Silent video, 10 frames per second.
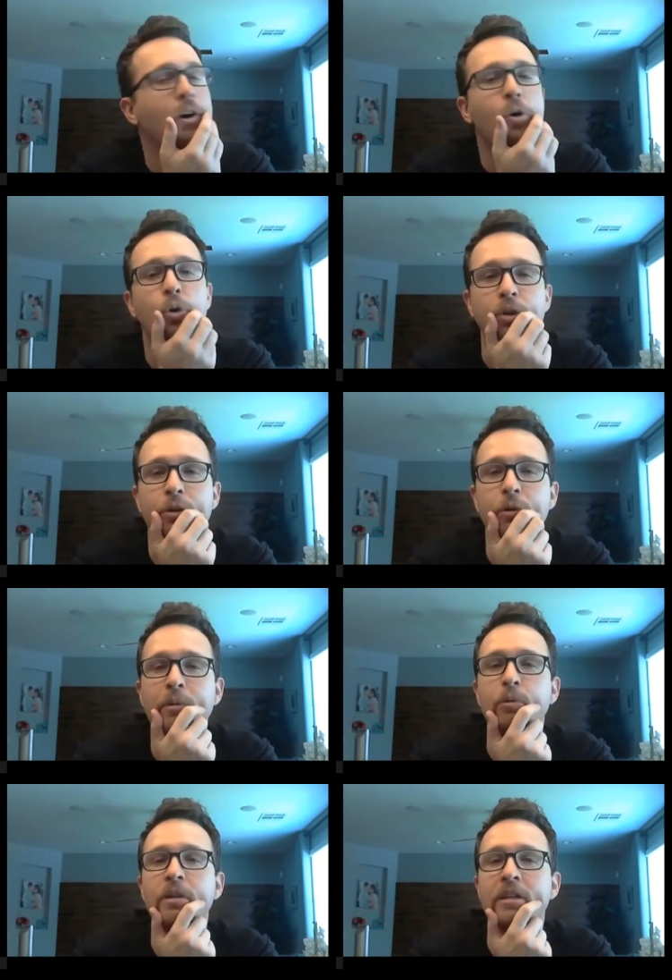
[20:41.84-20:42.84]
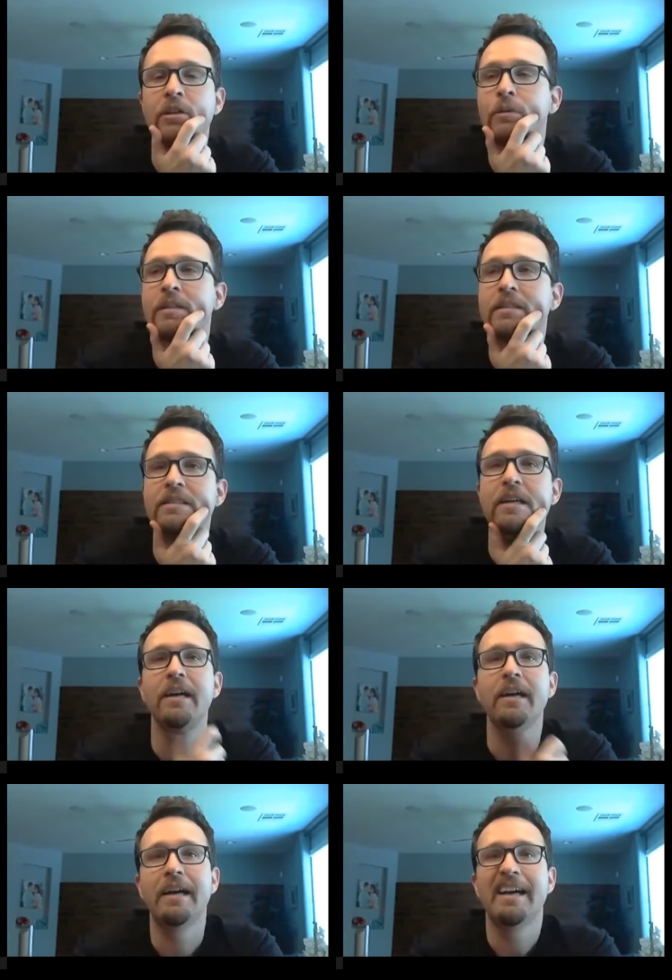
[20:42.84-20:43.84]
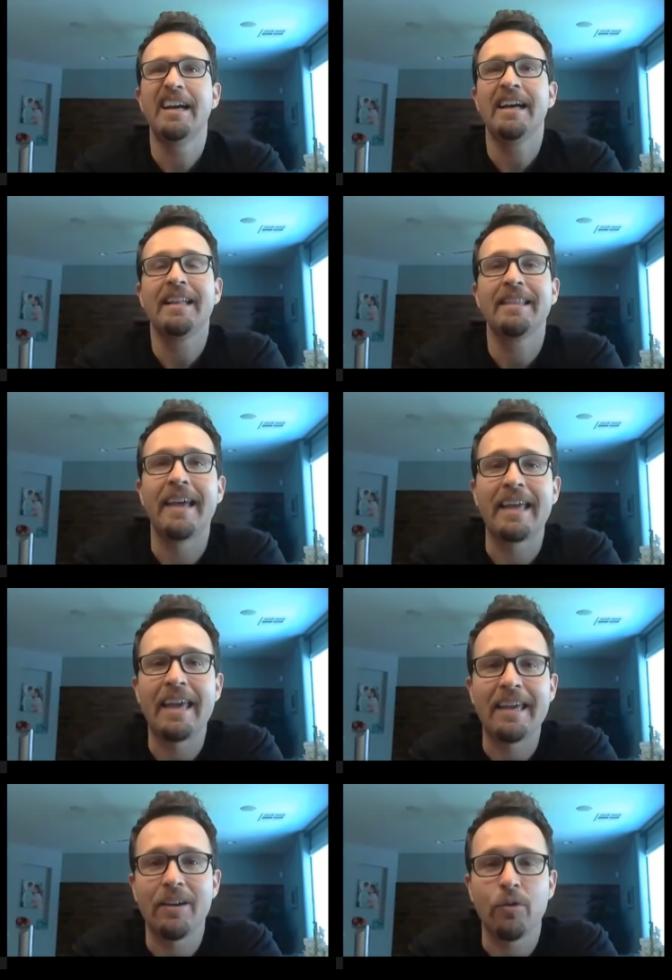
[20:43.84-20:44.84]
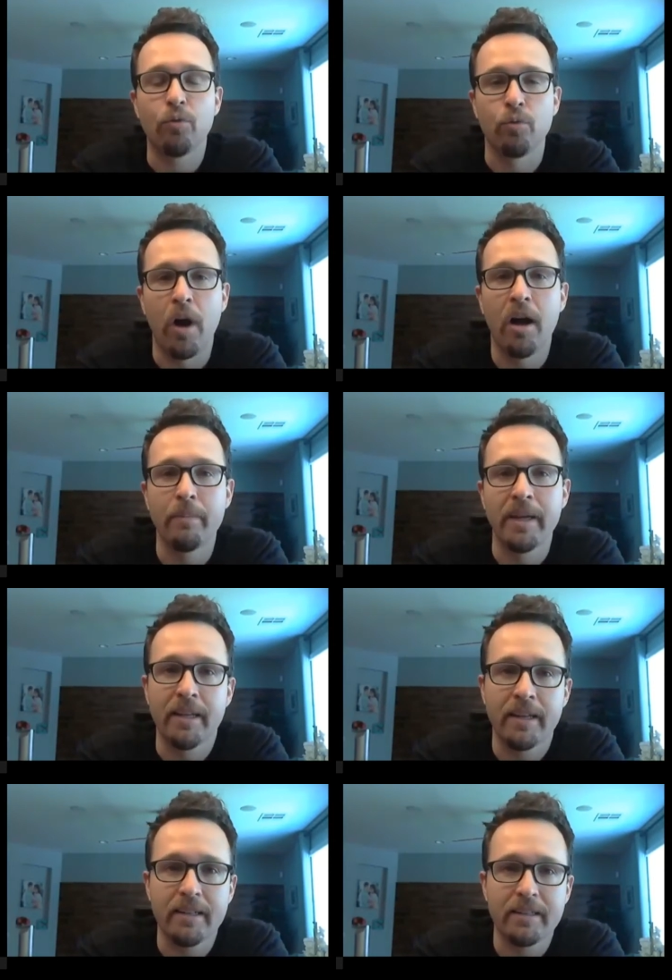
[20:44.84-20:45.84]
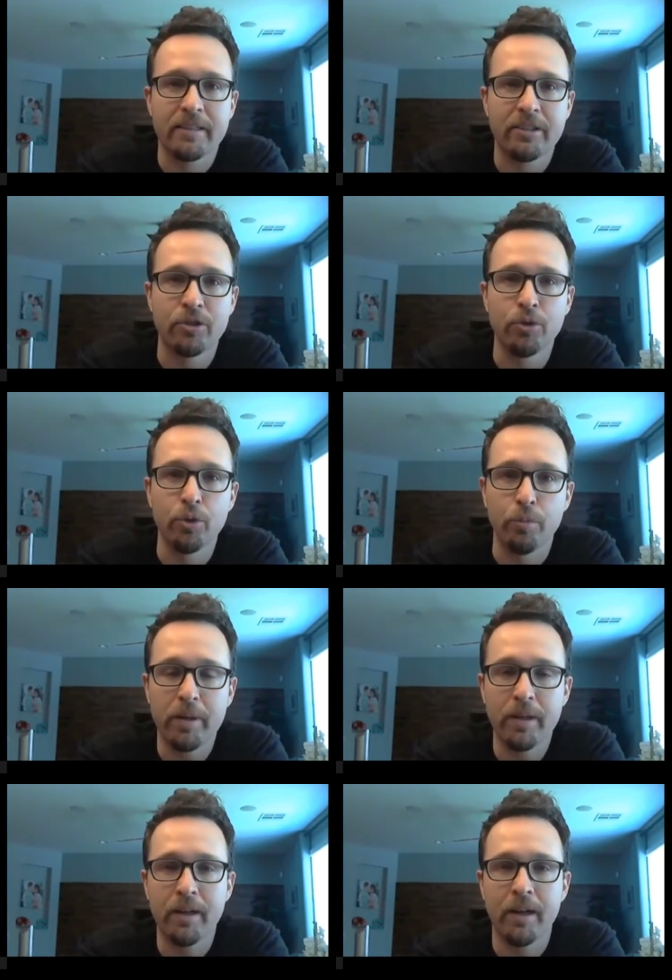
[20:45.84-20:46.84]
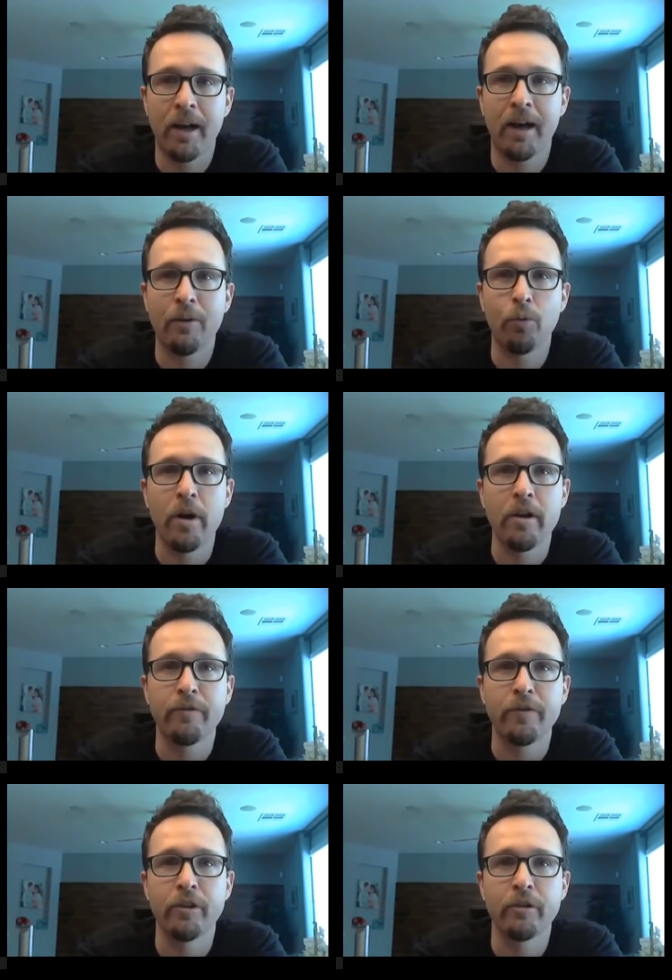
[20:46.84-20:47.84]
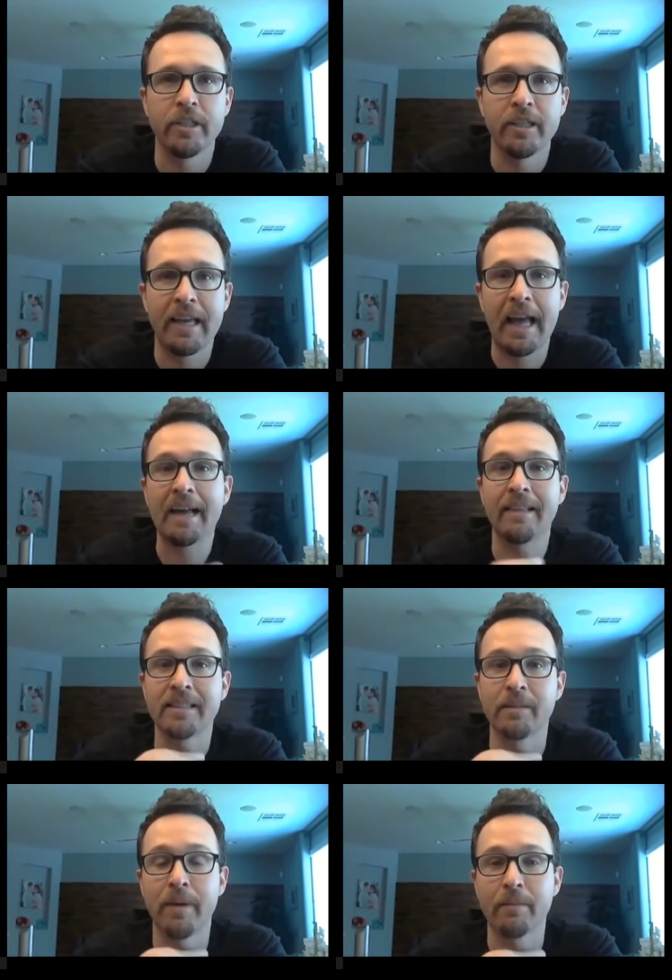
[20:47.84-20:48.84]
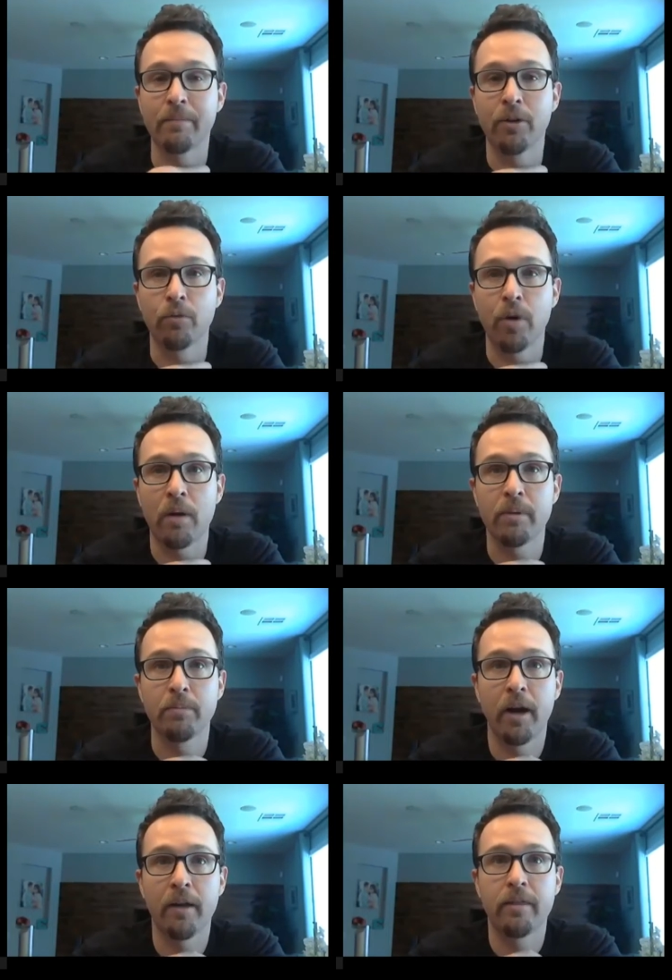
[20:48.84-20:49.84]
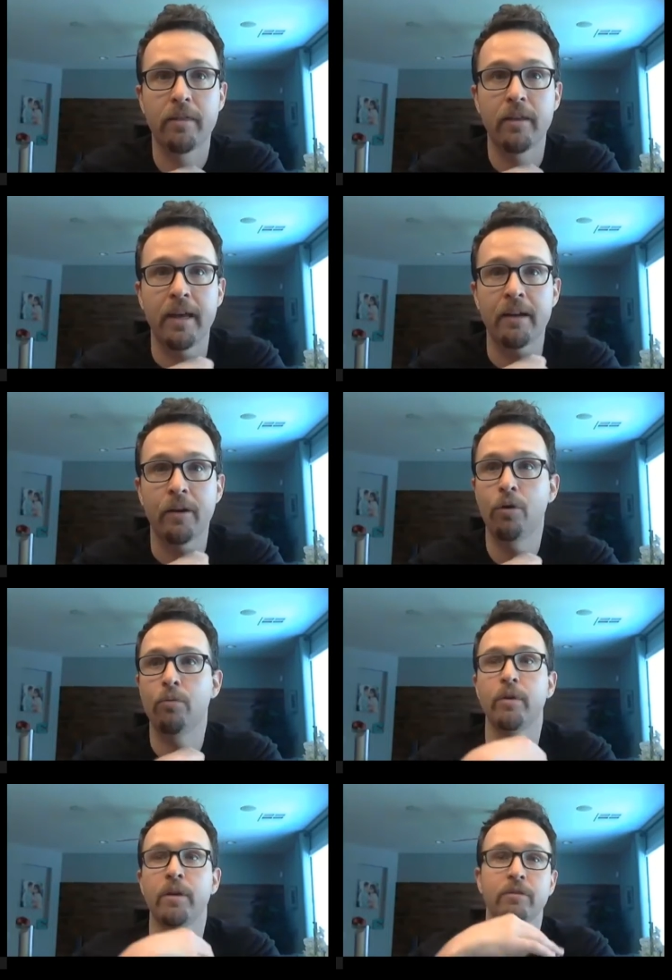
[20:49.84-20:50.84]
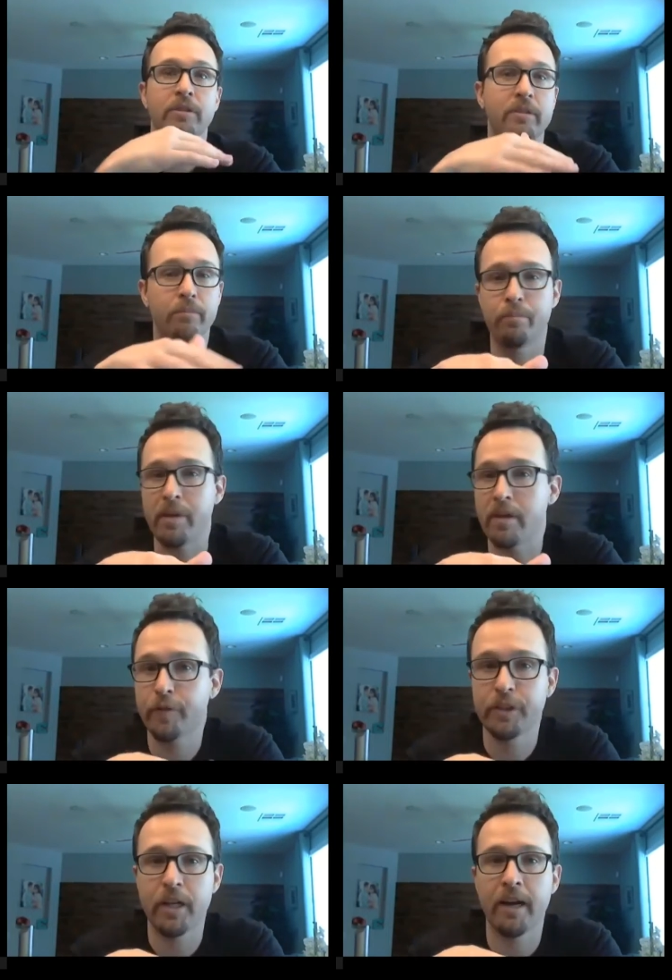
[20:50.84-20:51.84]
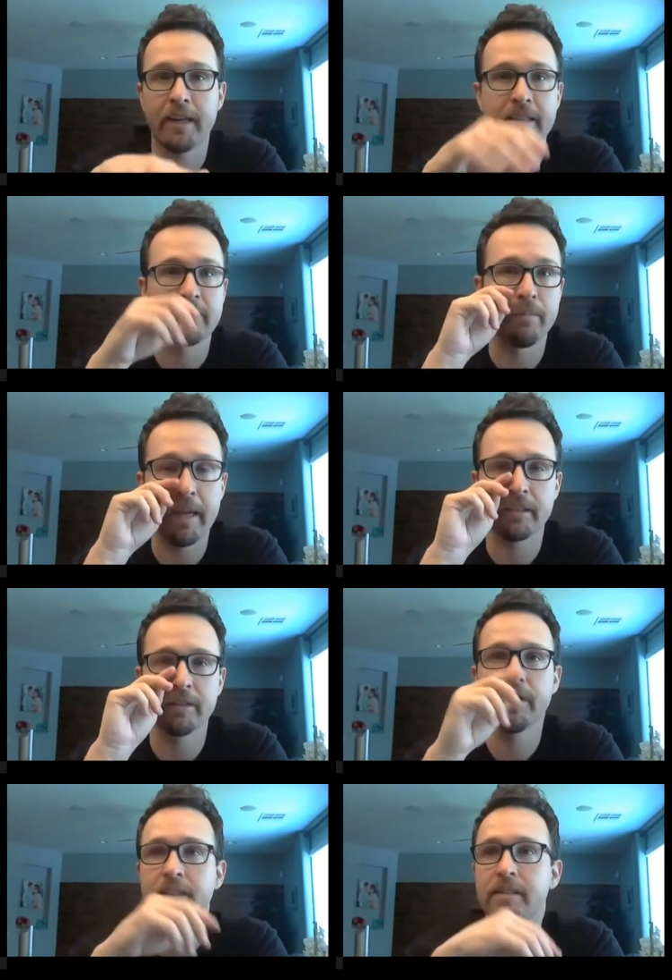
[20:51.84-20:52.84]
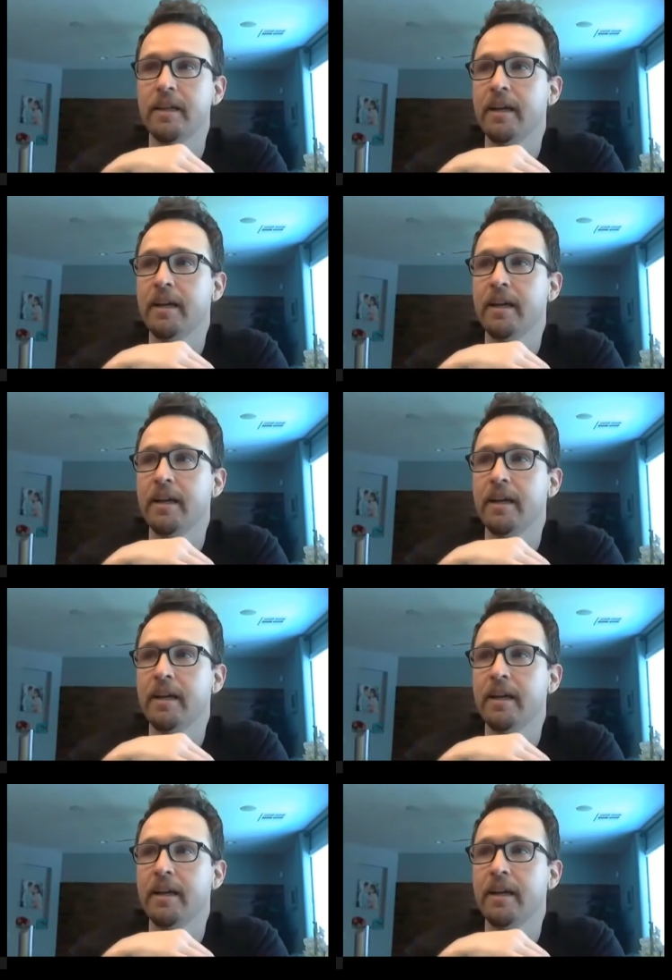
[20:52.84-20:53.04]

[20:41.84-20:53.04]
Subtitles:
Oh, you know what would be really good with this? Like a ramen soup, where if you're using, like, I like to make my own ramen broth at home. We use beef stock as the base of it.